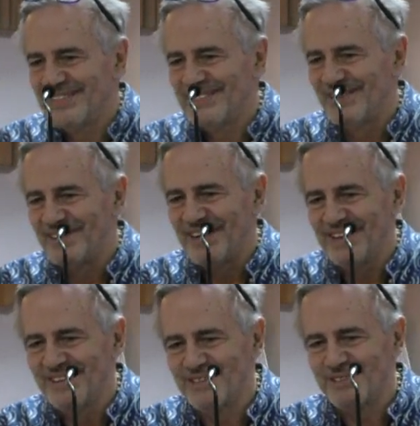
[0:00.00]
So,
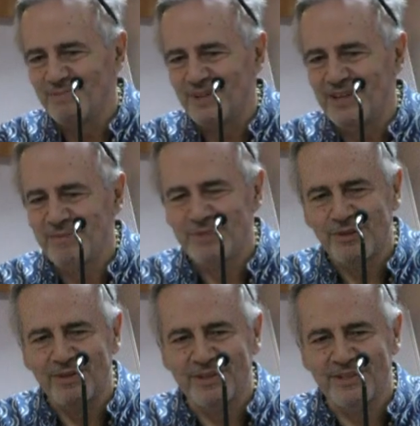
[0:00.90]
and there's, um,
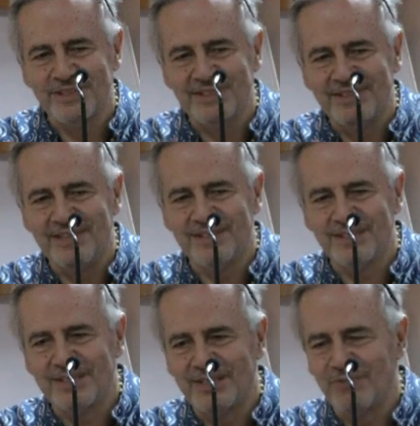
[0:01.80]
so there's these